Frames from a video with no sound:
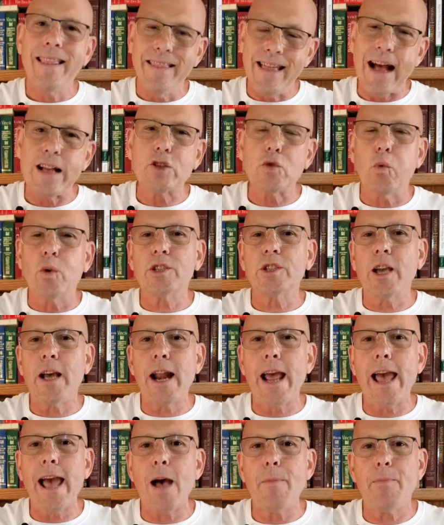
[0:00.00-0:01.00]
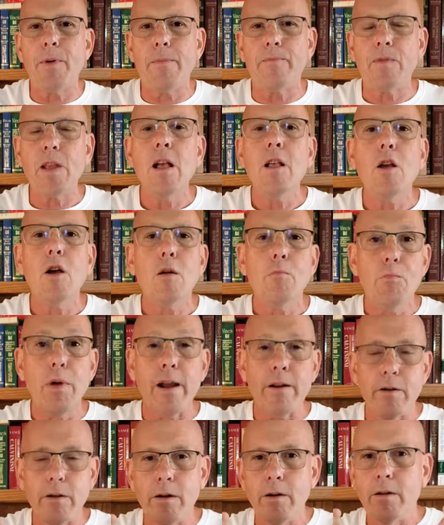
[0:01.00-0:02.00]
That's what's going to happen.
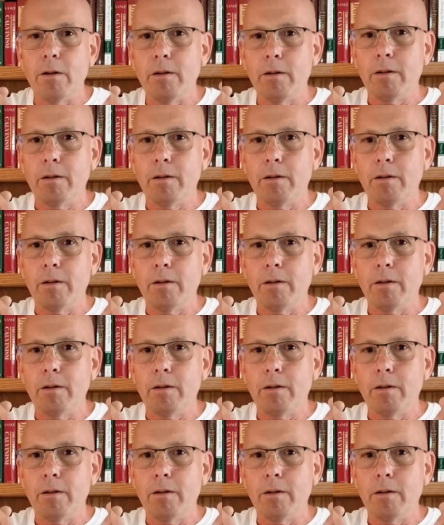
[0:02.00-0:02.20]
But